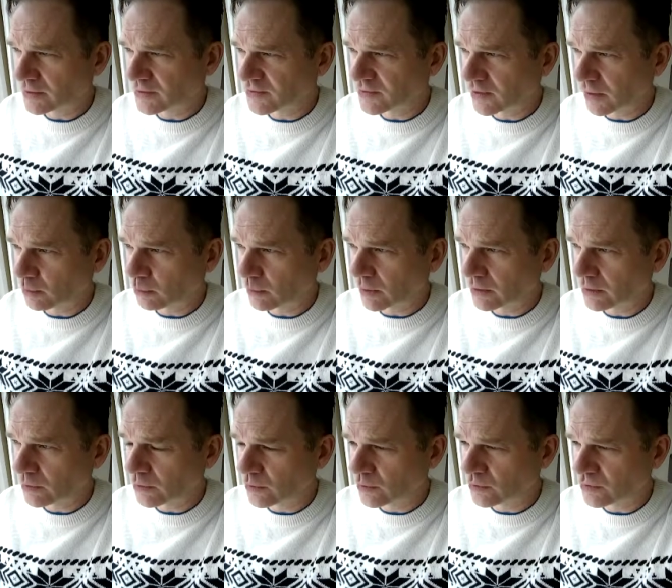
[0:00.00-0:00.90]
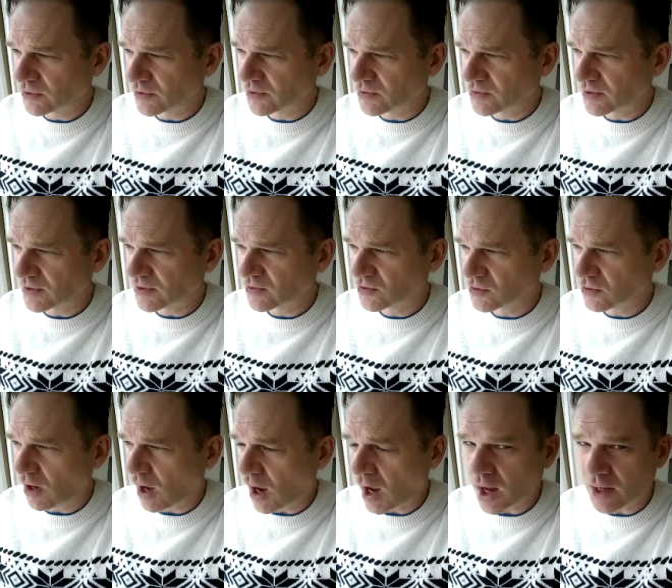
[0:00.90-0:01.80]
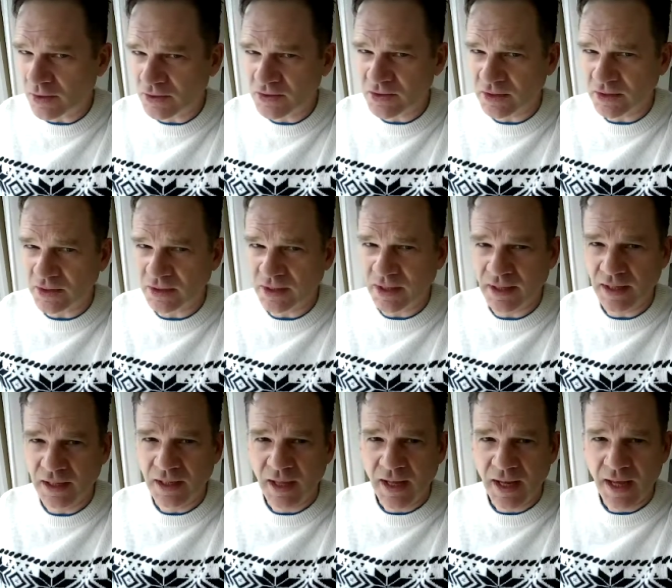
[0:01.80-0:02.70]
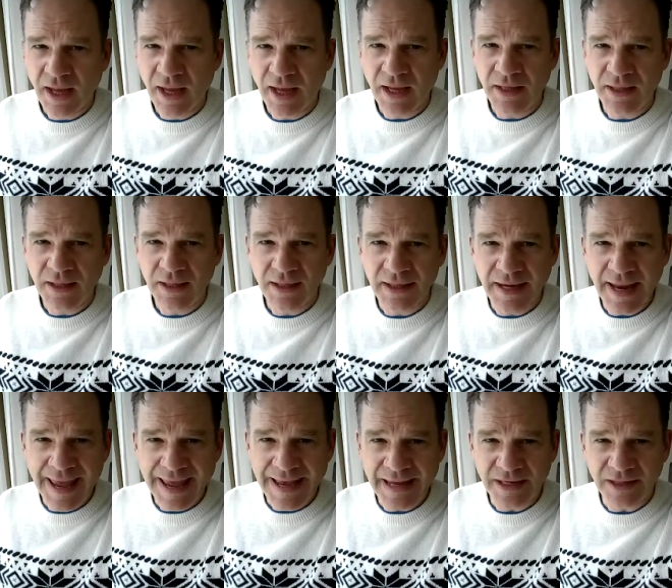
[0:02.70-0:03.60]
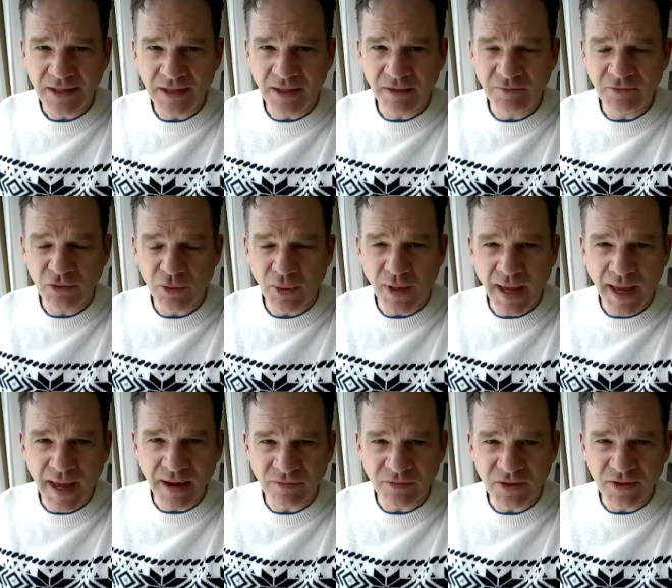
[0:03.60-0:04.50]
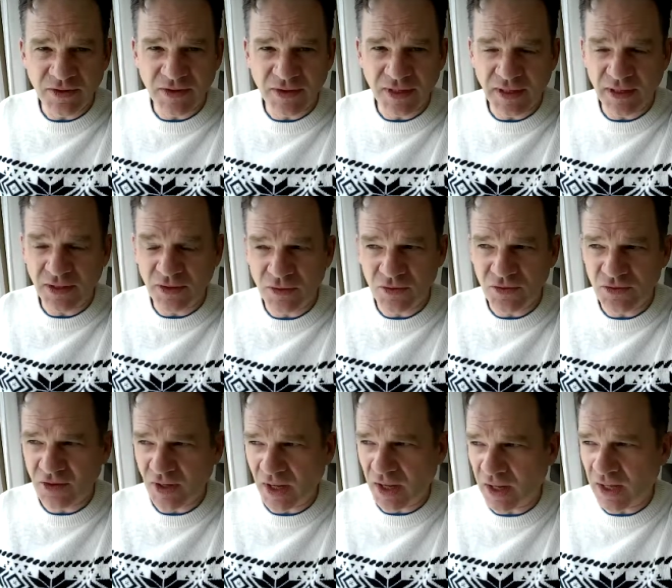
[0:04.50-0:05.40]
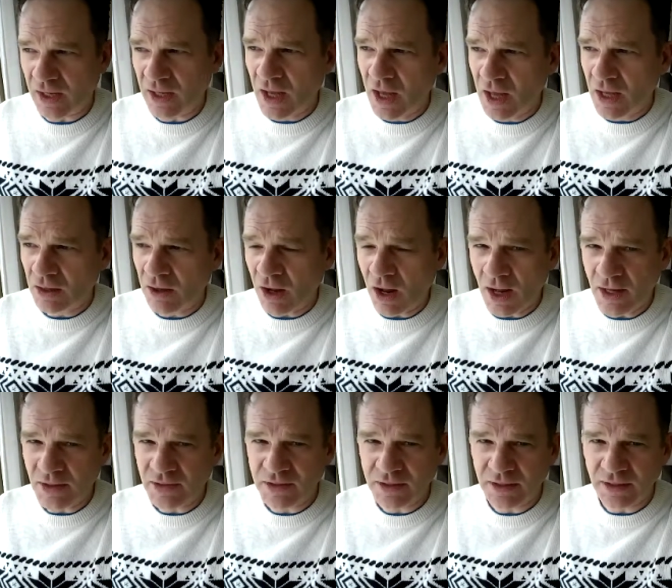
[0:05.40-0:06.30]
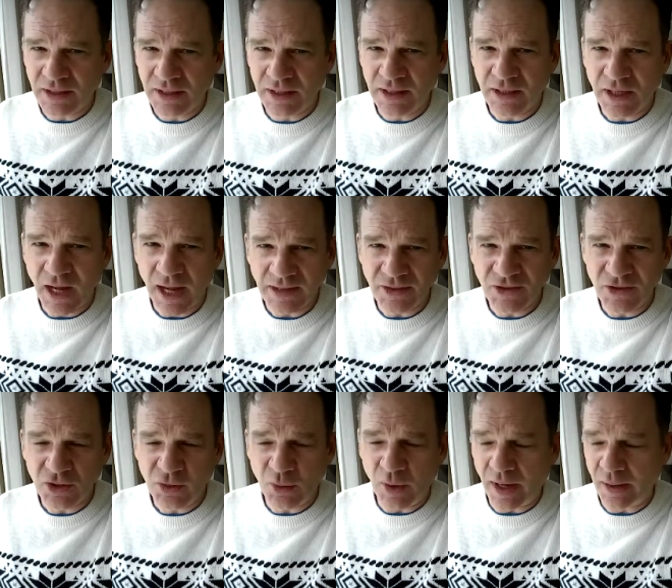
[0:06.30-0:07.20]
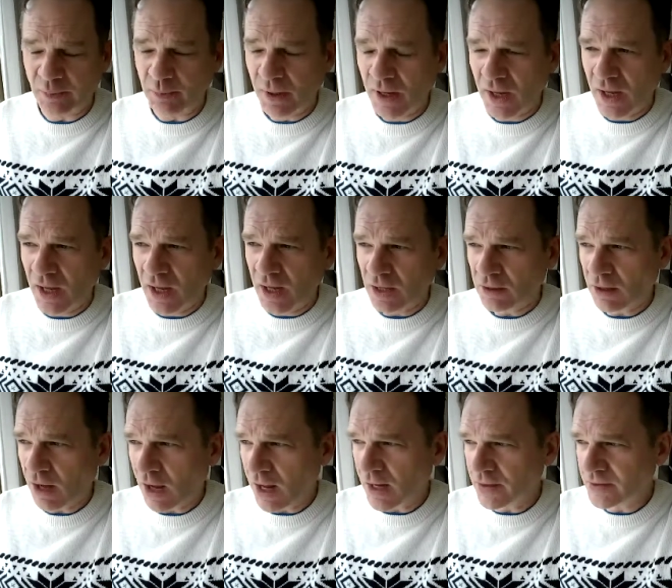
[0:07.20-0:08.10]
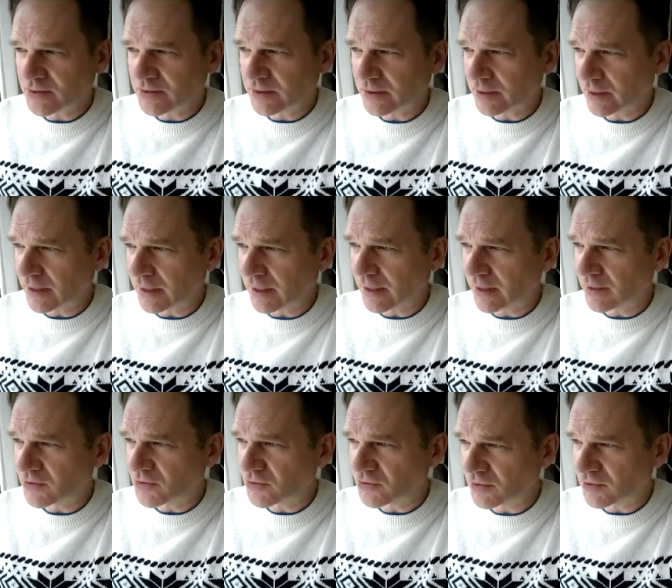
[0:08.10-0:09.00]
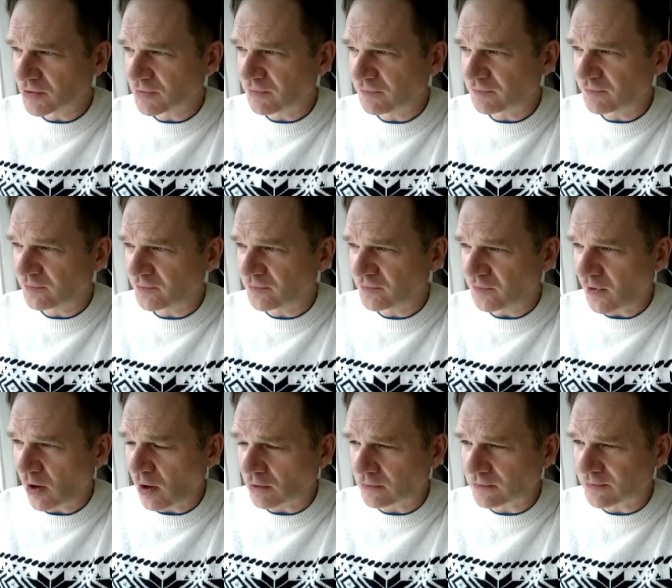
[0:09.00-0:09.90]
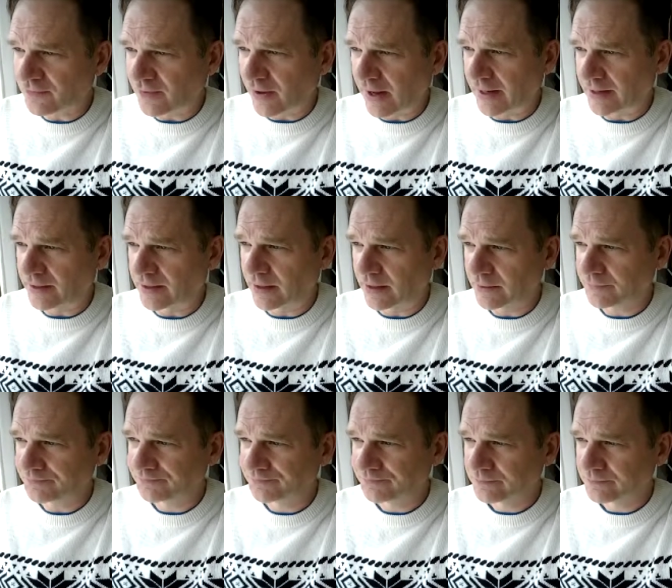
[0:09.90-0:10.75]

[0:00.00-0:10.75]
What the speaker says: to someone who just is constantly negative to everything you say, constantly cuts you up, constantly is just fault finding?